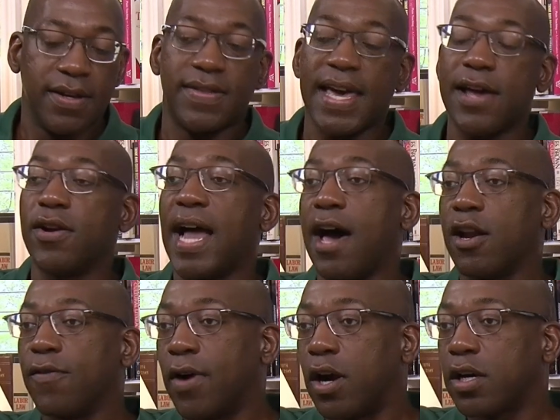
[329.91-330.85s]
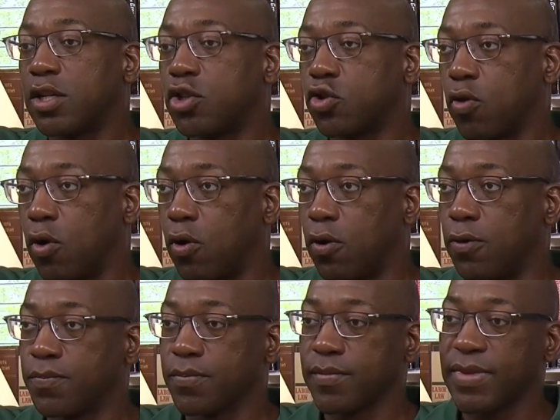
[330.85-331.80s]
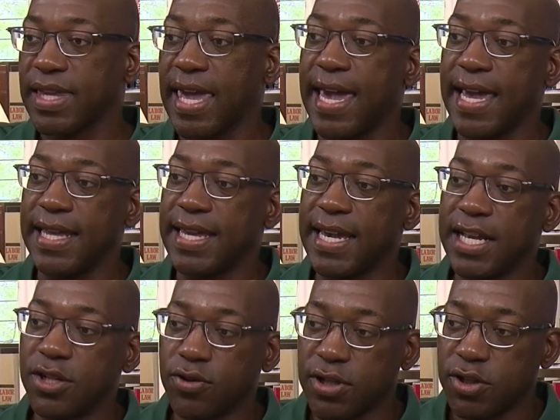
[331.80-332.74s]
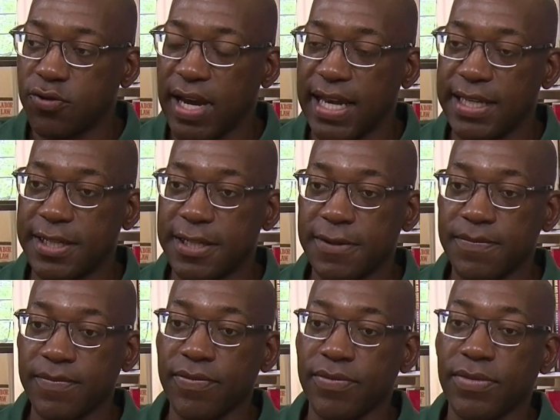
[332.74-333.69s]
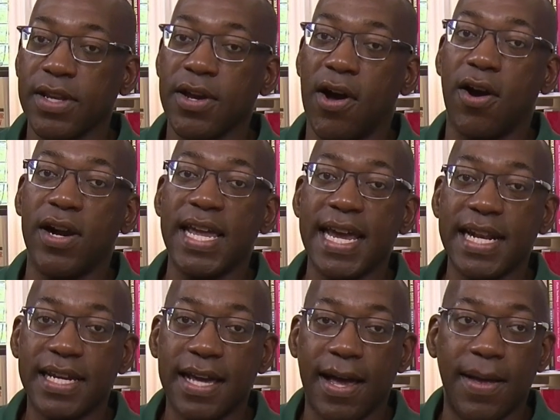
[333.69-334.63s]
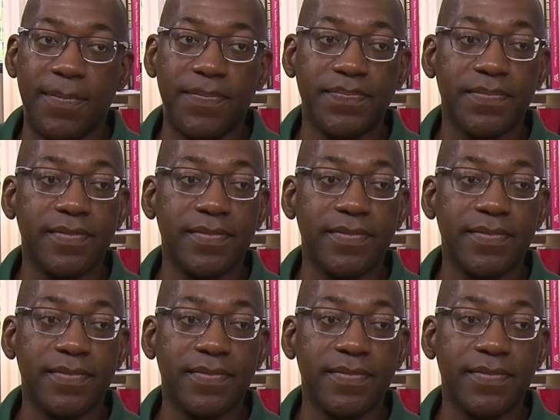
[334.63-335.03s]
that are out of our control, and the interest rates, our income,